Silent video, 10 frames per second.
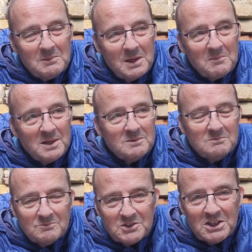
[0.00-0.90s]

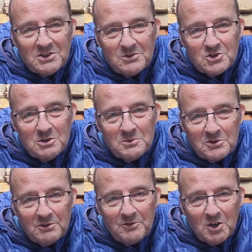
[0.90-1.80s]
10
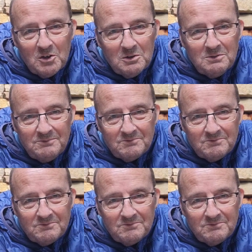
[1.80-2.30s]
YouTubers I follow